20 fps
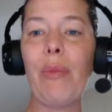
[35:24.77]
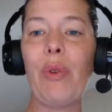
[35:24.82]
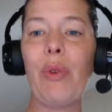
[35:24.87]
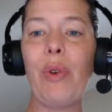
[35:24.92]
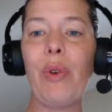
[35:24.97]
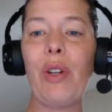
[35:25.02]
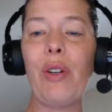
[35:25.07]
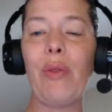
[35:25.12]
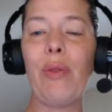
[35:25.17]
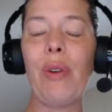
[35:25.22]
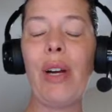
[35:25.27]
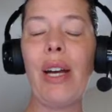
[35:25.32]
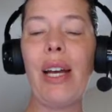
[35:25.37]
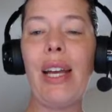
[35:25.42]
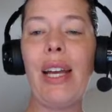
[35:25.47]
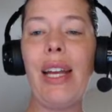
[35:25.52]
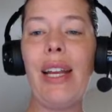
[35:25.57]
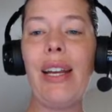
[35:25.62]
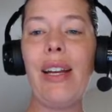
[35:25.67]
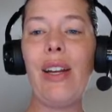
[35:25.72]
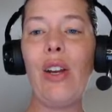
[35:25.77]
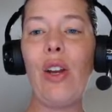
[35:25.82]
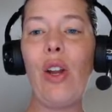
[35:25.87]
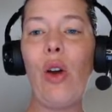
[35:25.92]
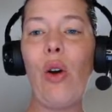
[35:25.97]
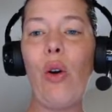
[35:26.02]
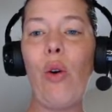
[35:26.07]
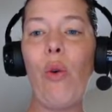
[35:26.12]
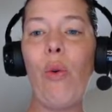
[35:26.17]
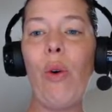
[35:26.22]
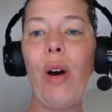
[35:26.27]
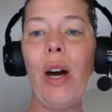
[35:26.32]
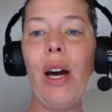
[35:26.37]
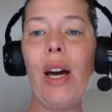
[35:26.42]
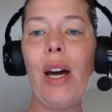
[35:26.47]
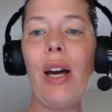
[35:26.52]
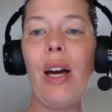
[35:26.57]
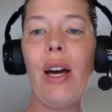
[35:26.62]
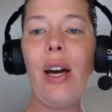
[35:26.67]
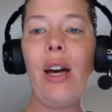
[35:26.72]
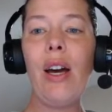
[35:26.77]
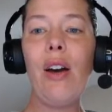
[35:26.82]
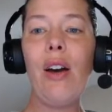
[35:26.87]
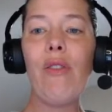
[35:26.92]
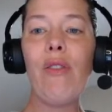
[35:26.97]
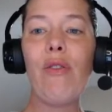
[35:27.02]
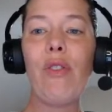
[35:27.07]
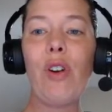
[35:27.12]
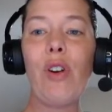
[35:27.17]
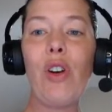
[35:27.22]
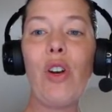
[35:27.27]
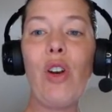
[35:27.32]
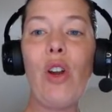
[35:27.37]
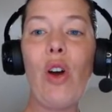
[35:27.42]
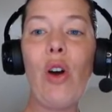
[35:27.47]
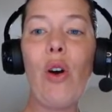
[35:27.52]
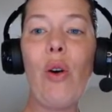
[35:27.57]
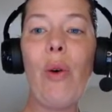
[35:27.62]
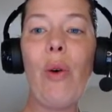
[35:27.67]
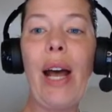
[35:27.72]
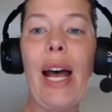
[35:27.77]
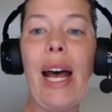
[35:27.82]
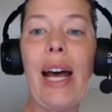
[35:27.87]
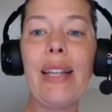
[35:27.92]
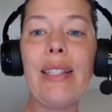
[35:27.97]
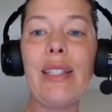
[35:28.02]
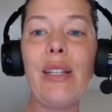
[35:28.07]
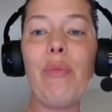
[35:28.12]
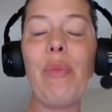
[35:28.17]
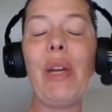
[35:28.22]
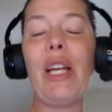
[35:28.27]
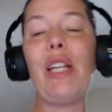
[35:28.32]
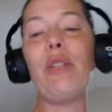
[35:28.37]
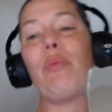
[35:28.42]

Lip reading: going to write no for no acid-base